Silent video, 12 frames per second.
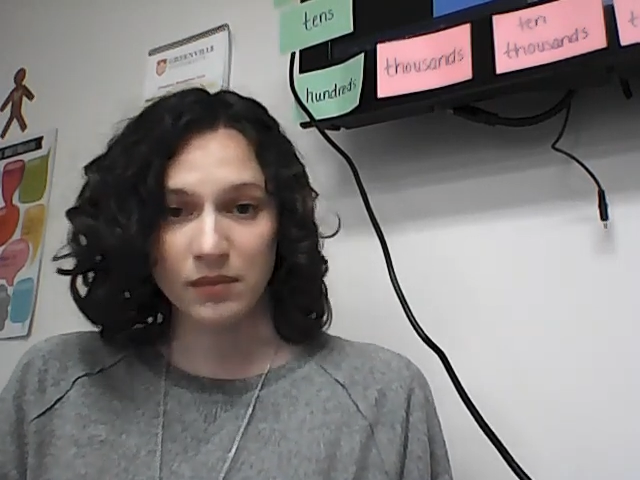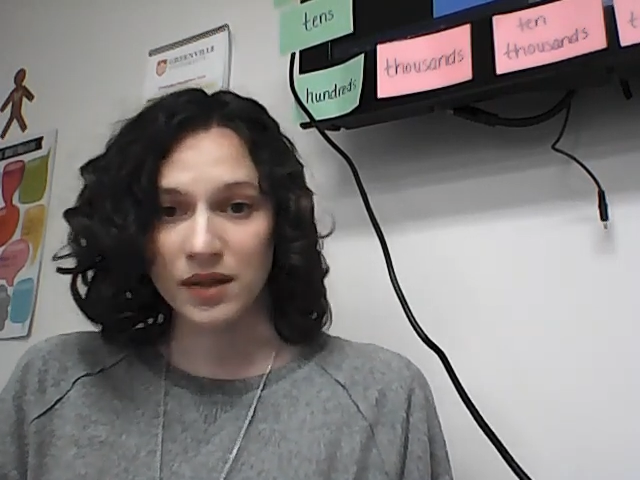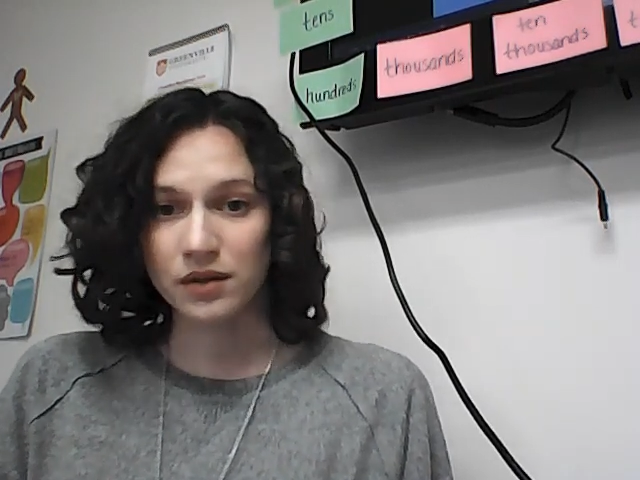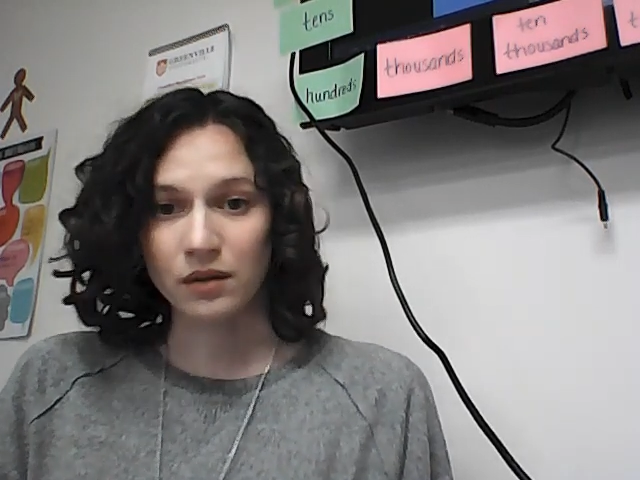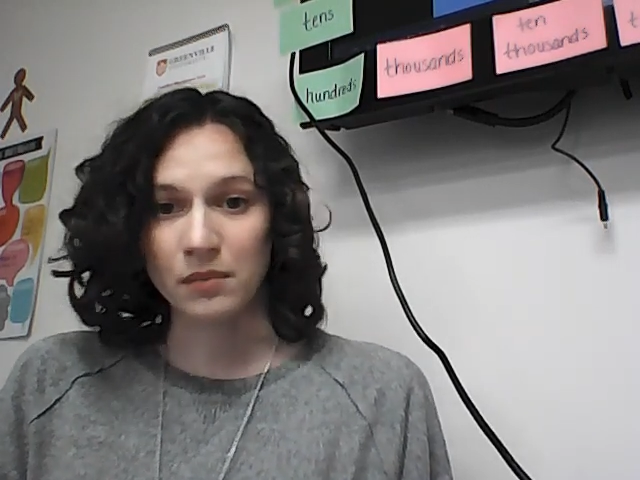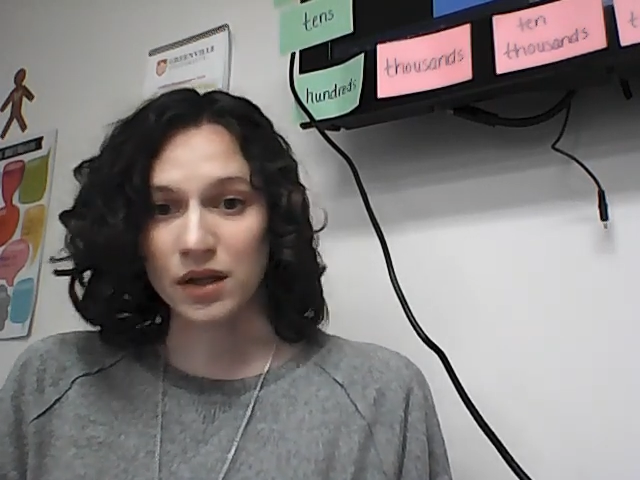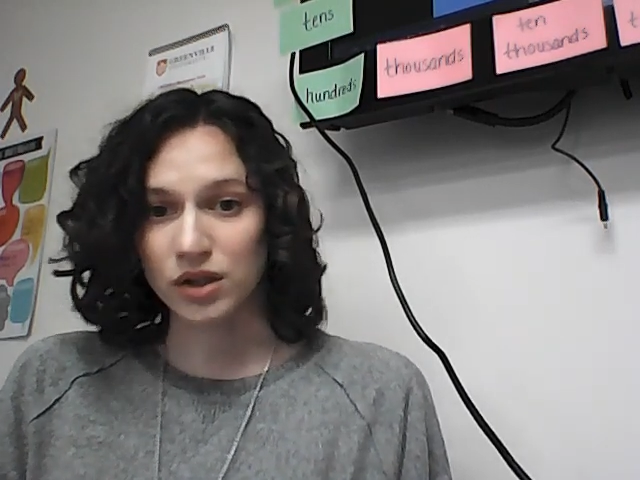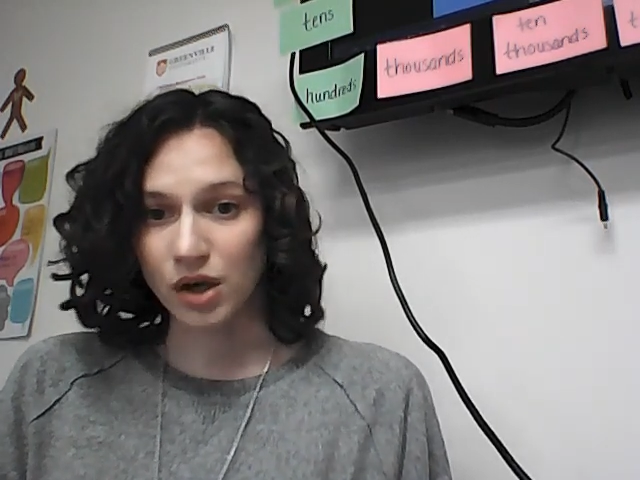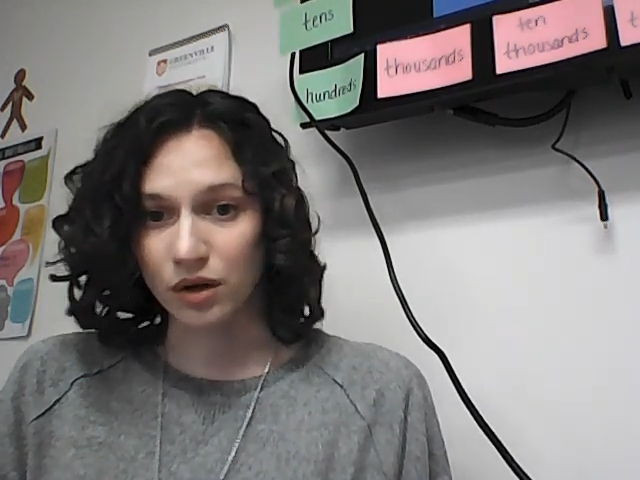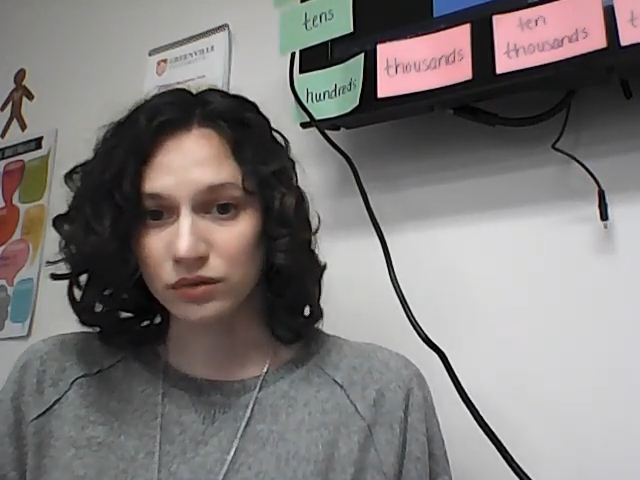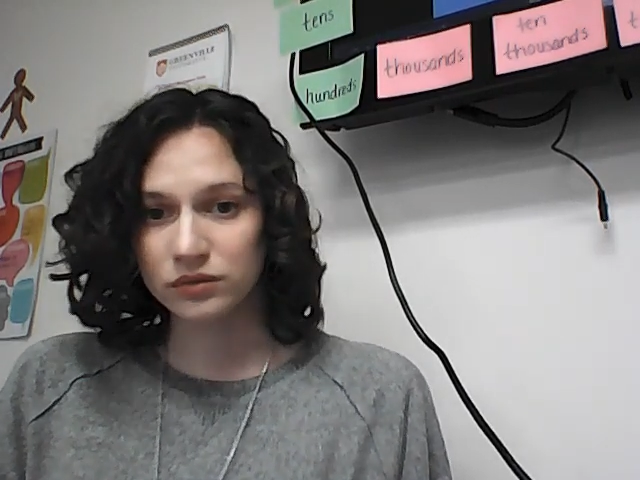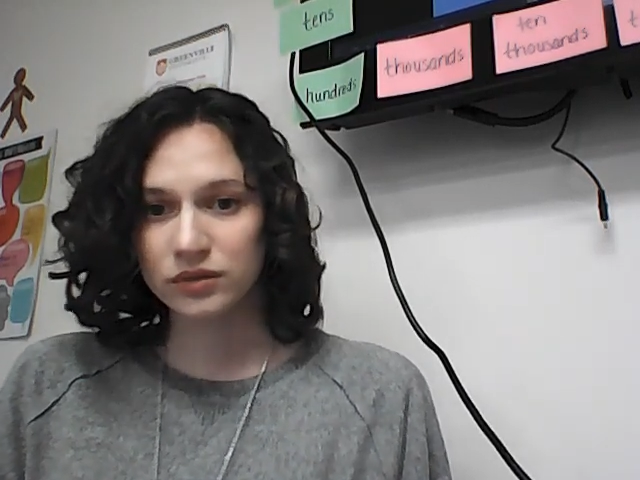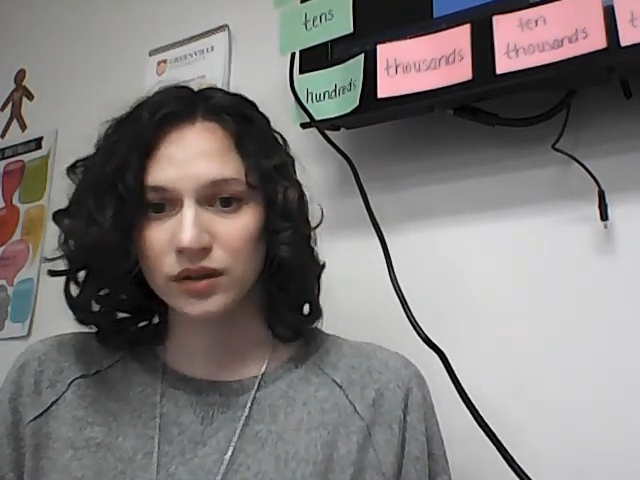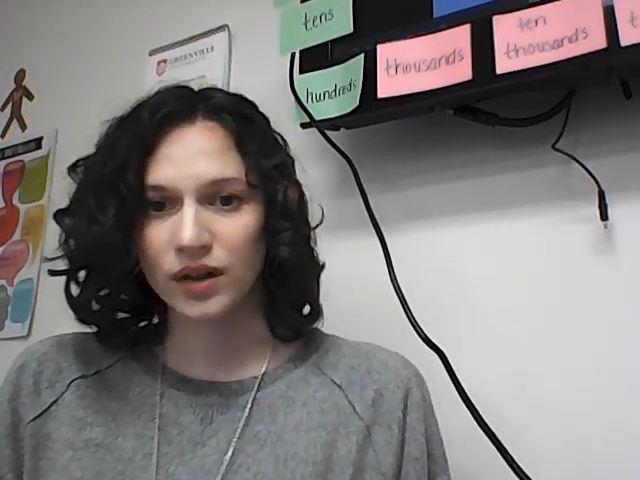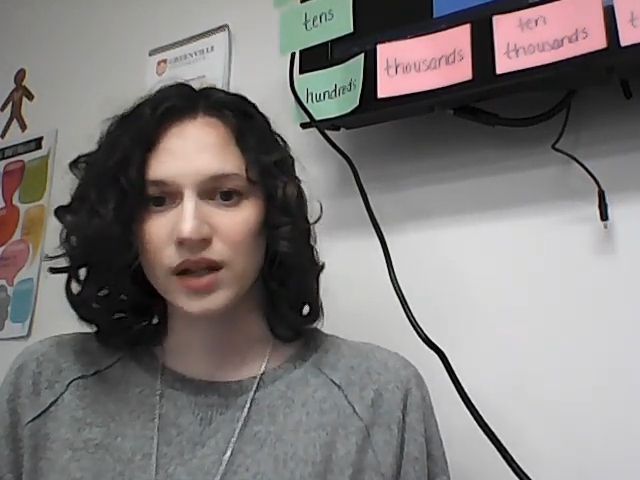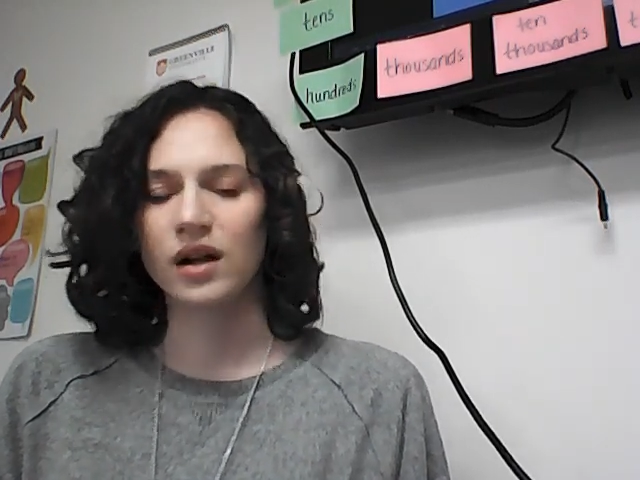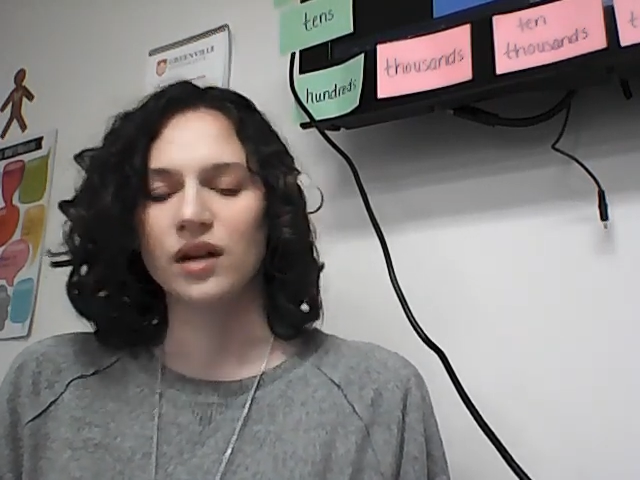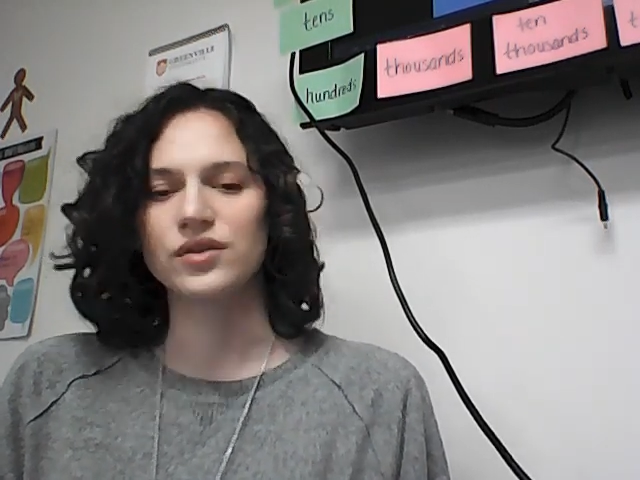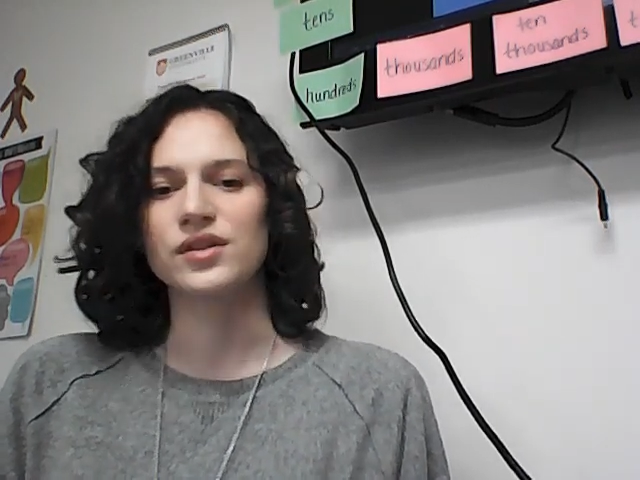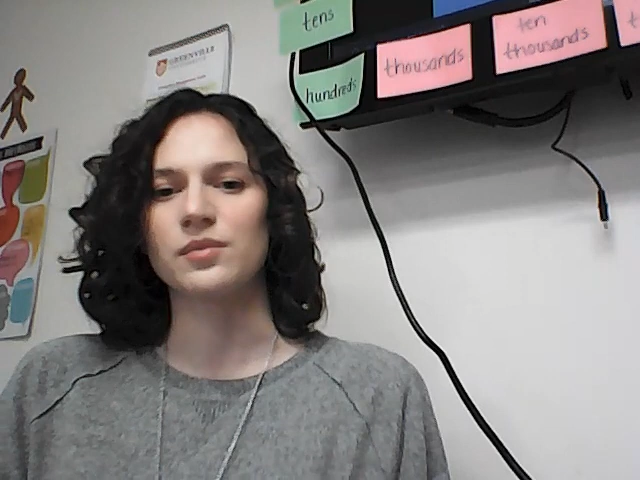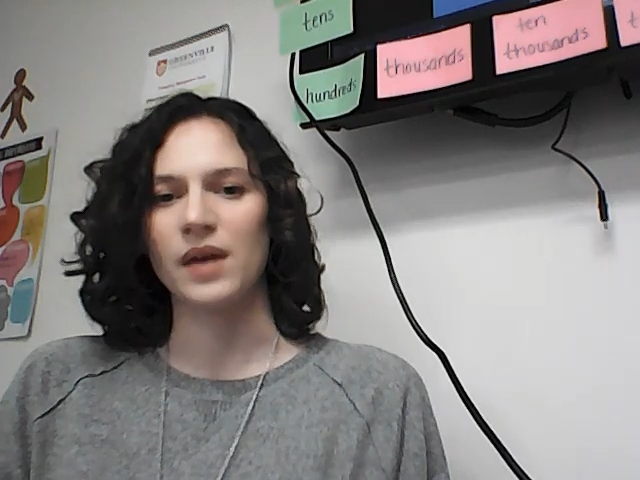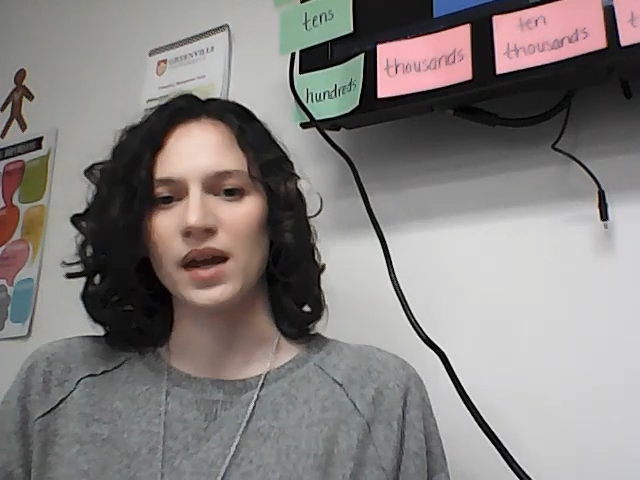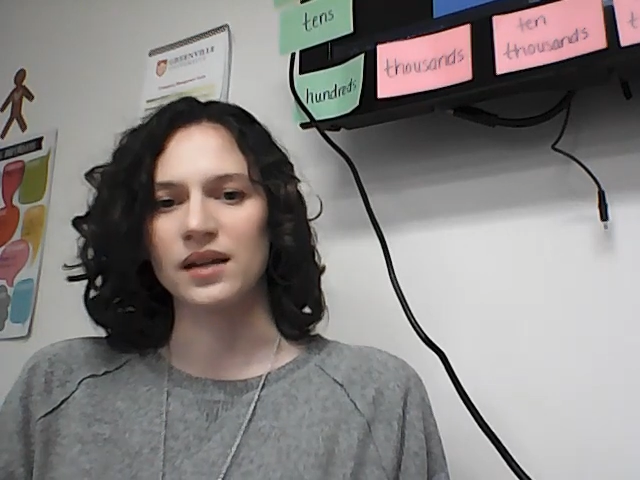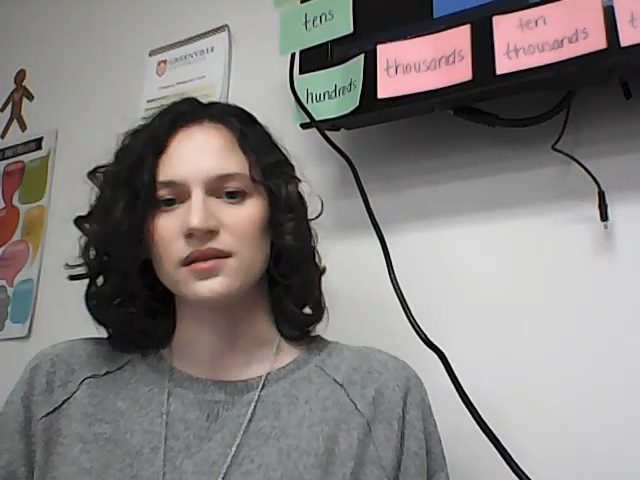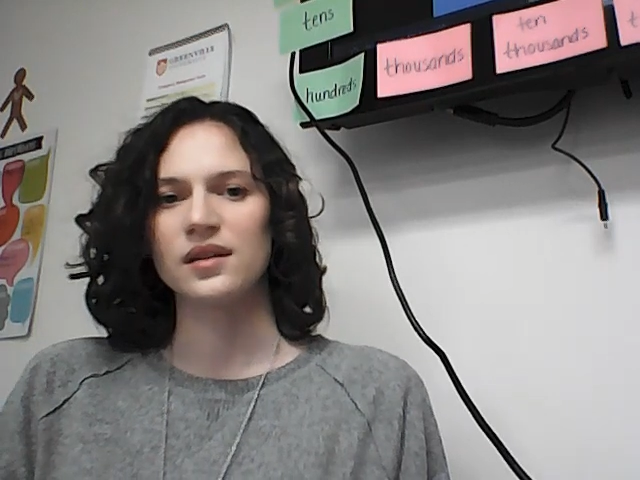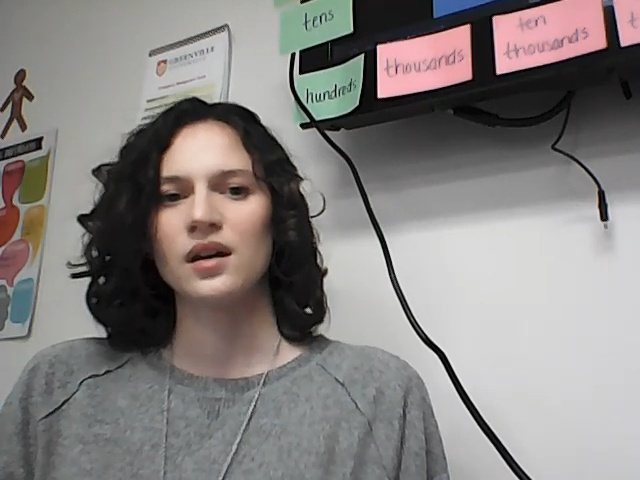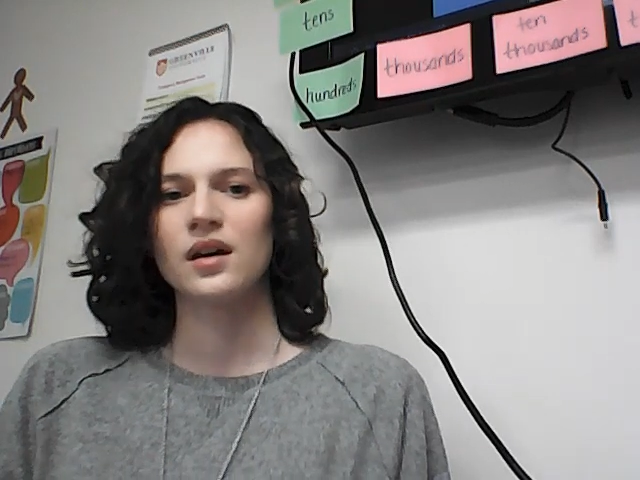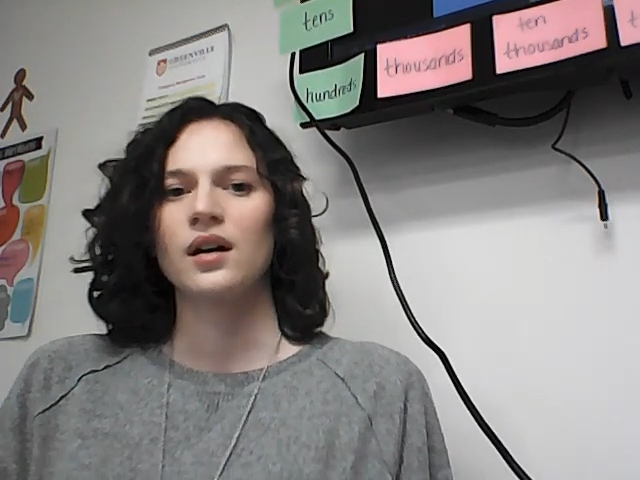based on my tone. All right. It all just depends.